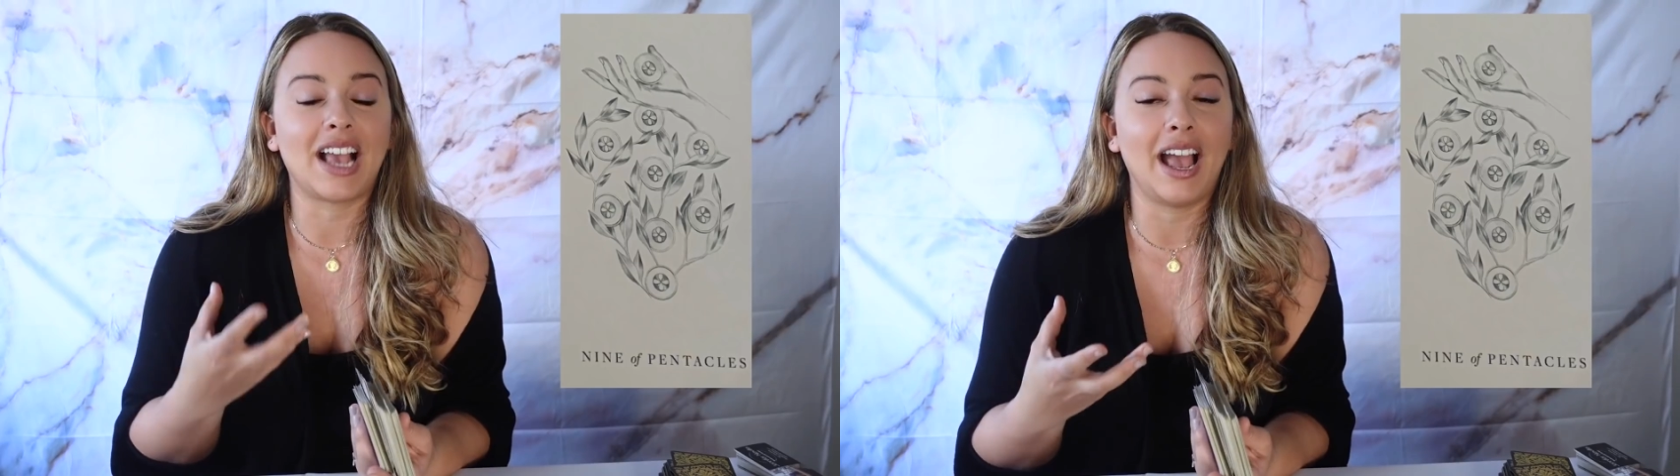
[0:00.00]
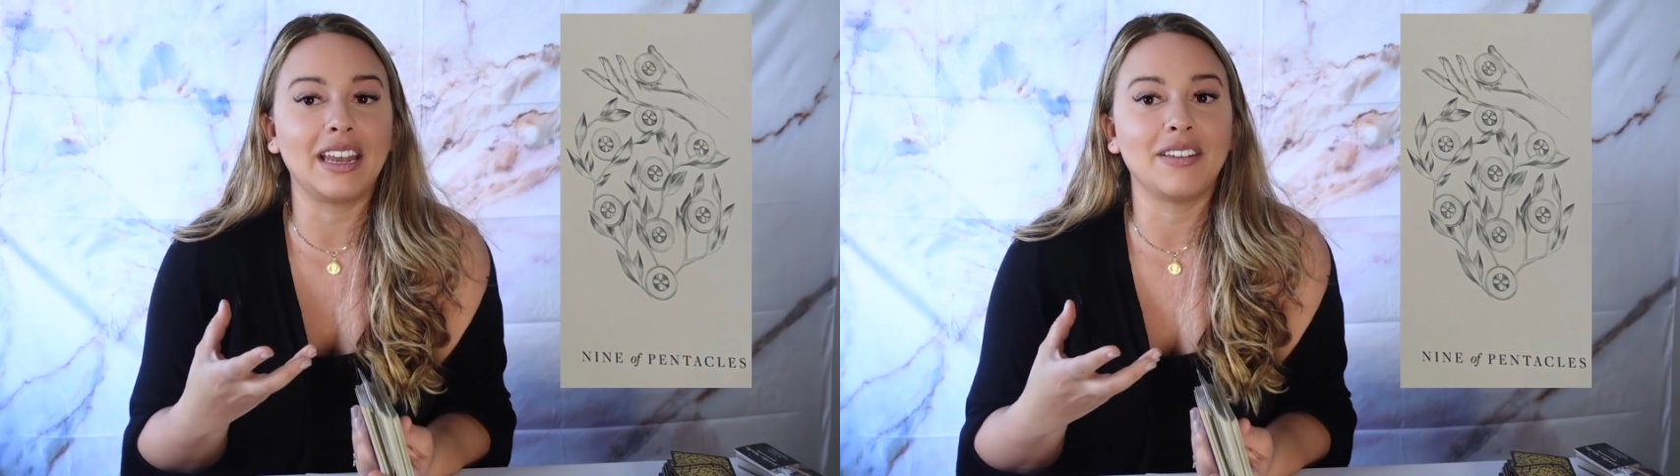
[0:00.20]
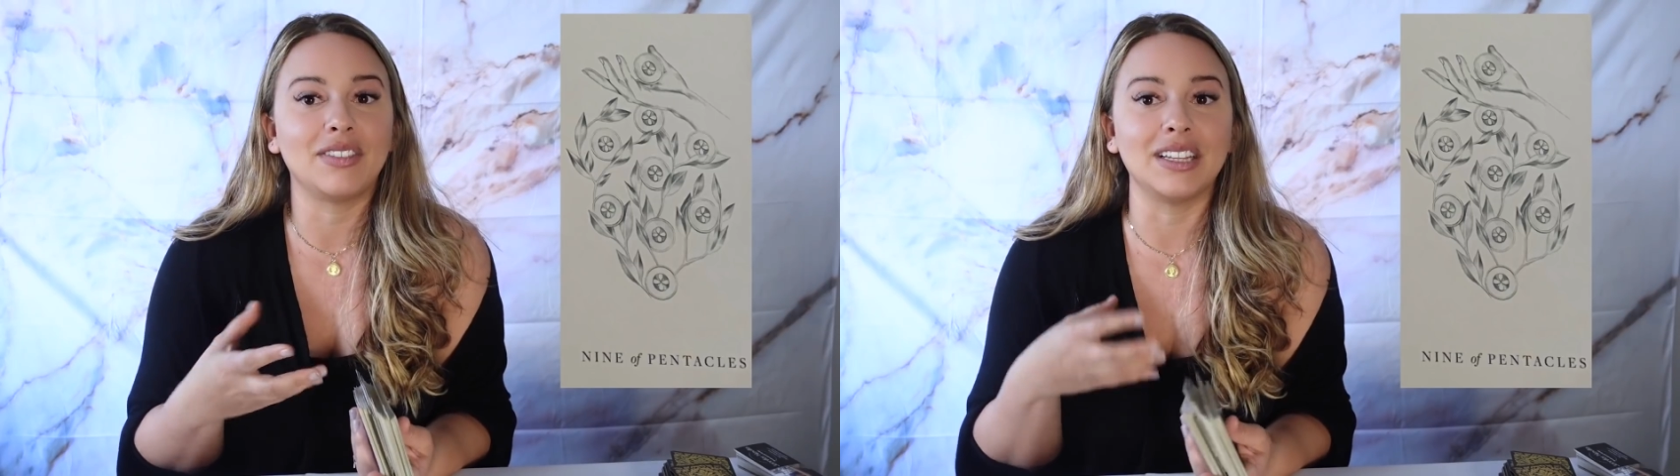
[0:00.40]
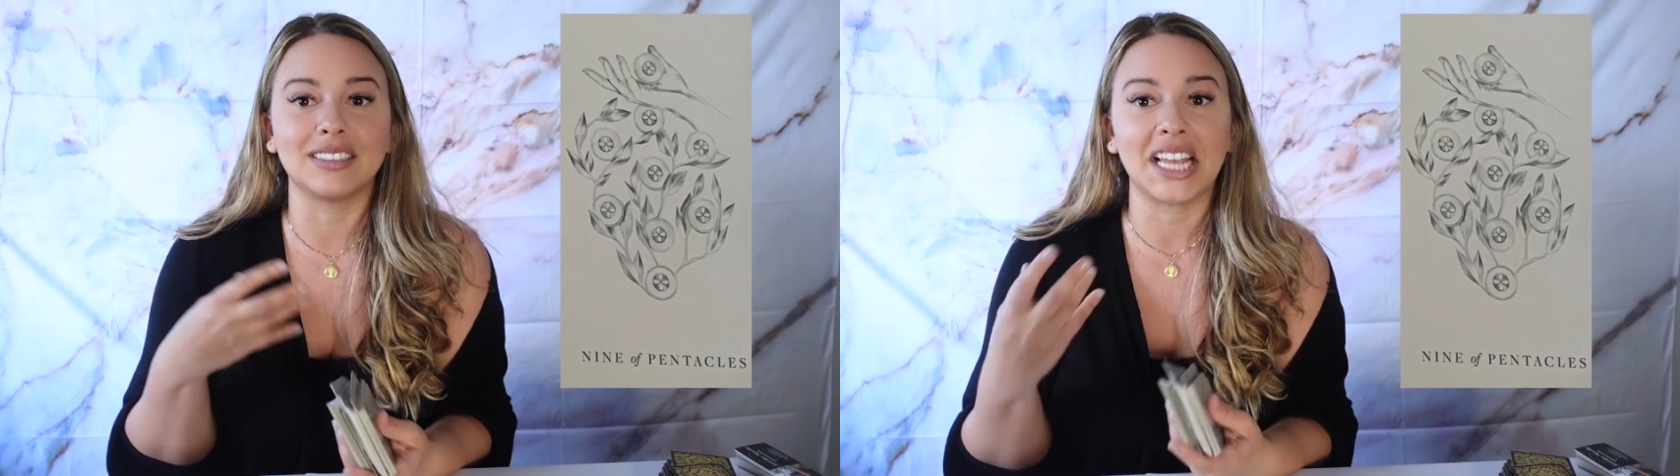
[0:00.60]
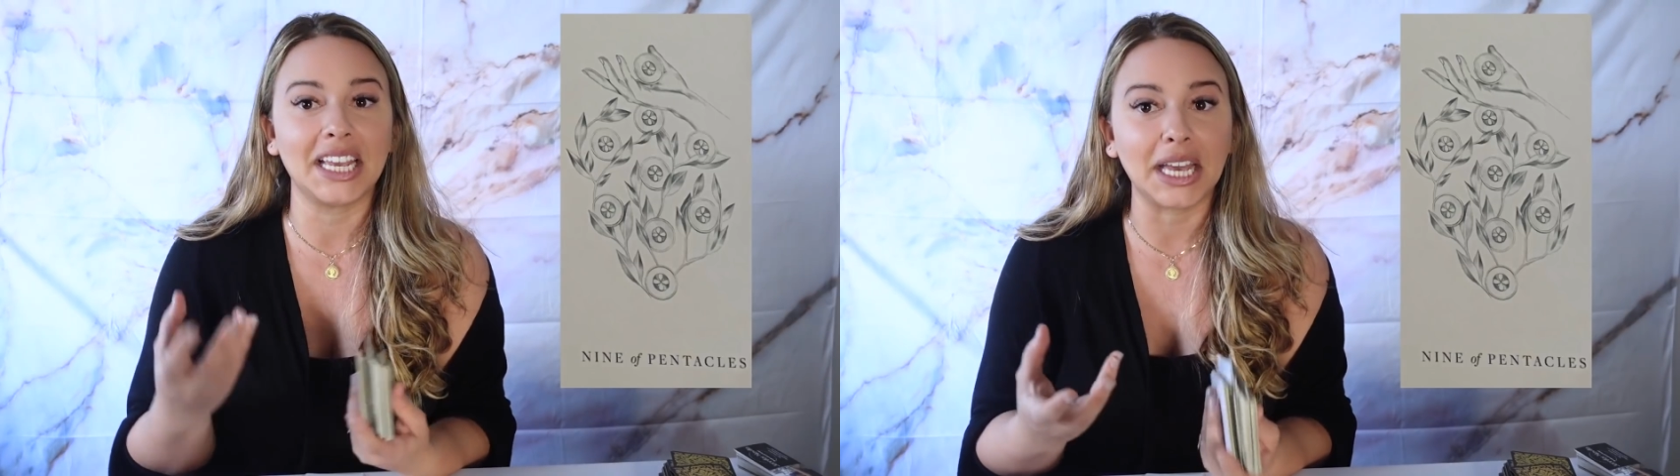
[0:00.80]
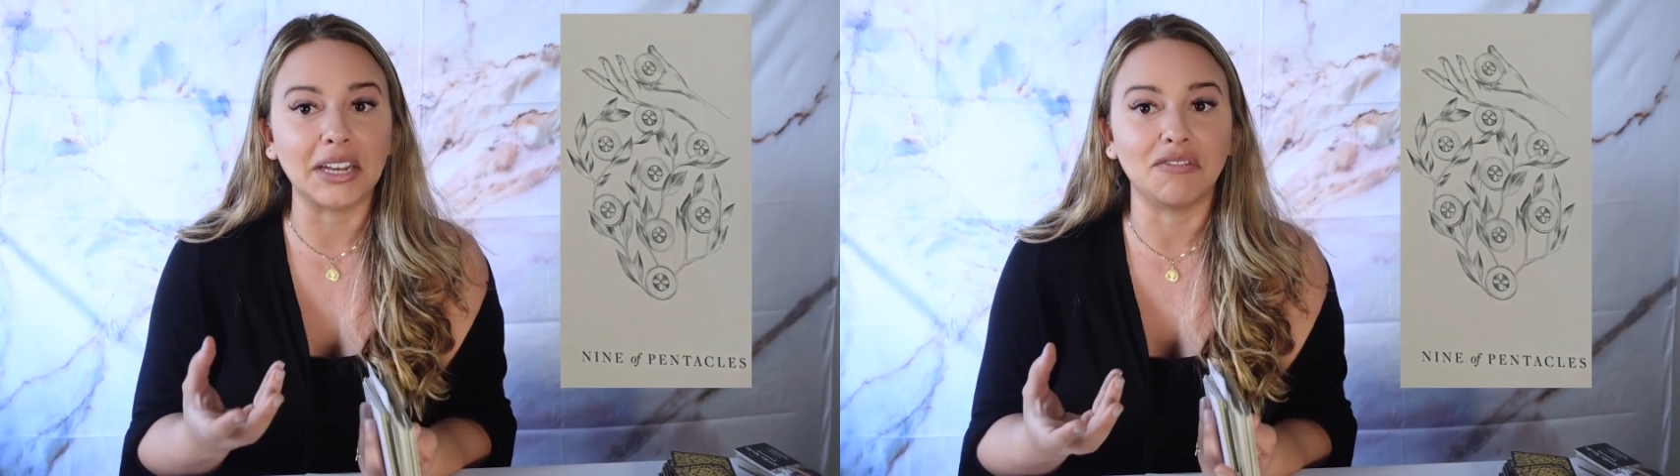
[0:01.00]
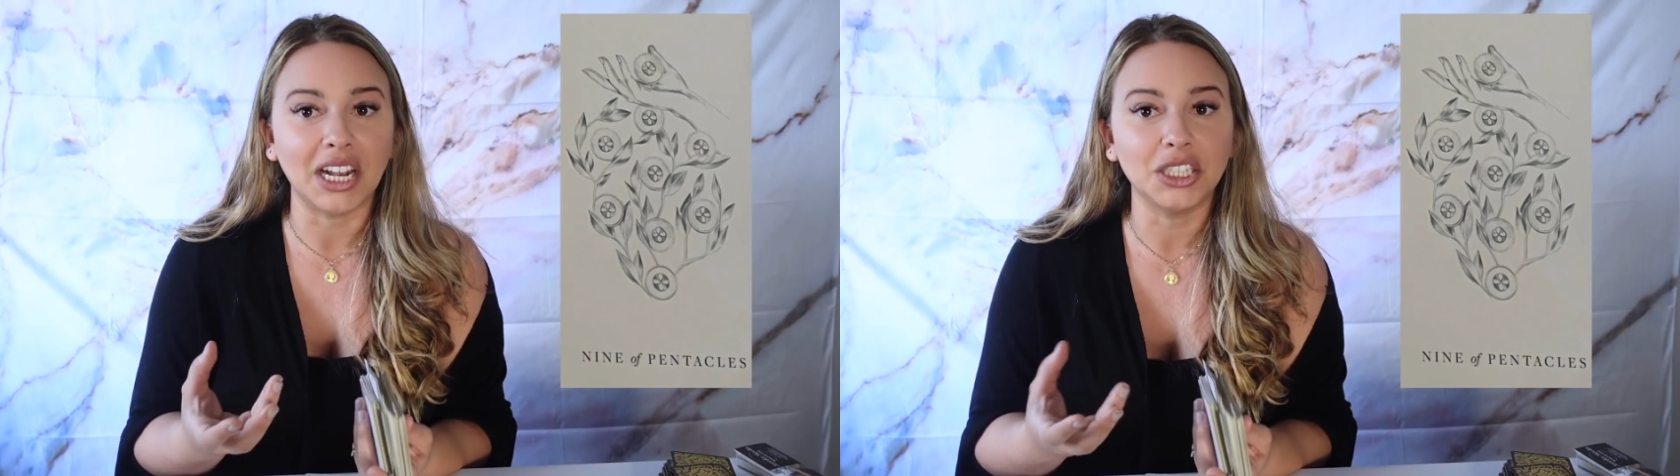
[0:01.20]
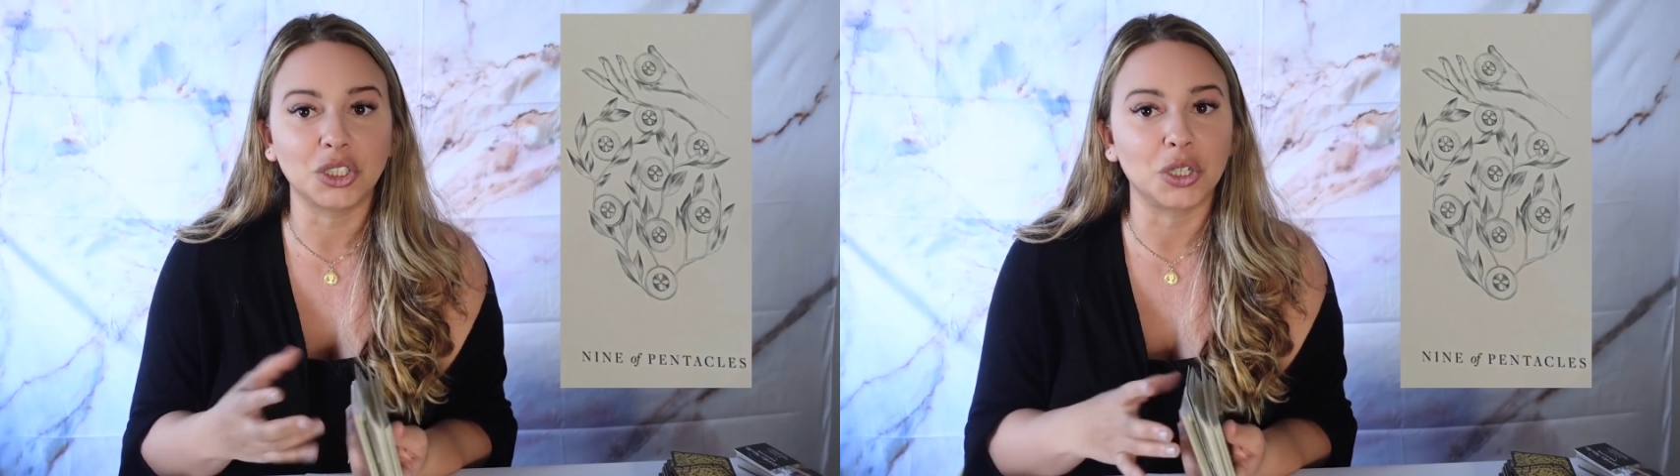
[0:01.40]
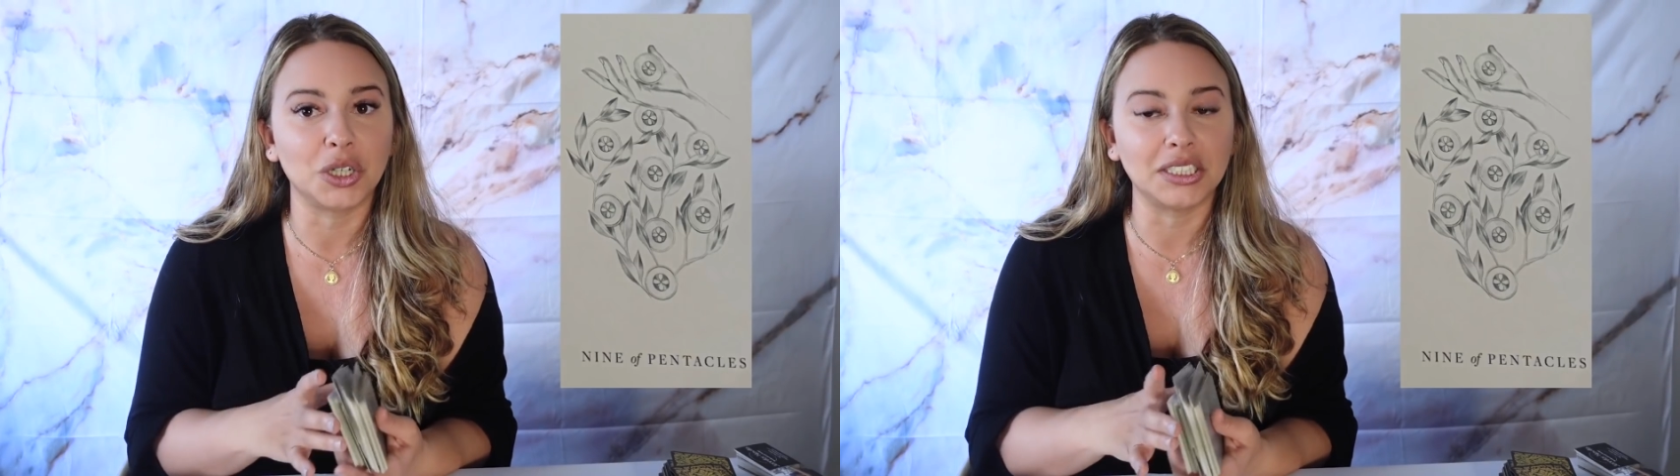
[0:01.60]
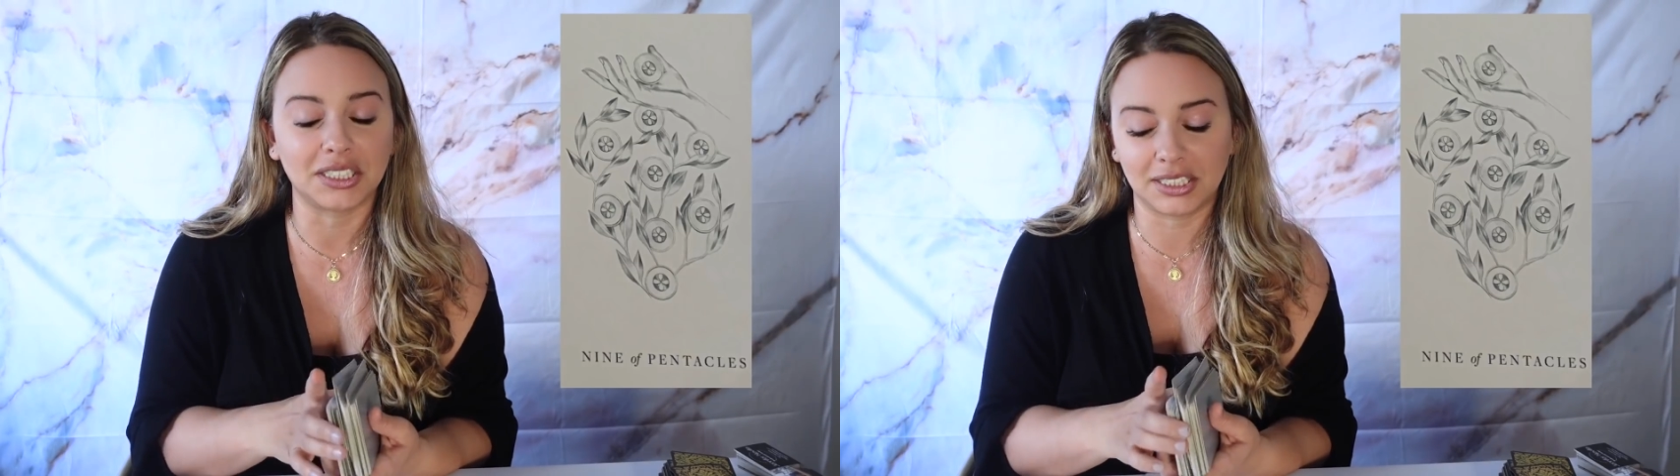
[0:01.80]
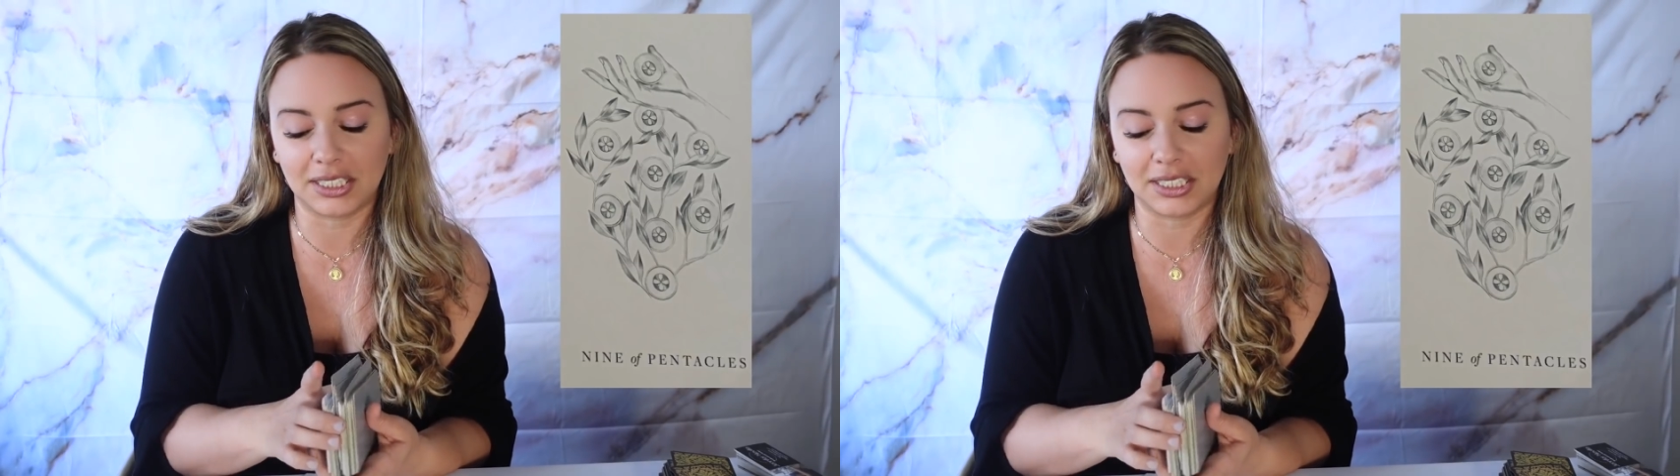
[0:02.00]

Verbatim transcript: kind of this like adventurous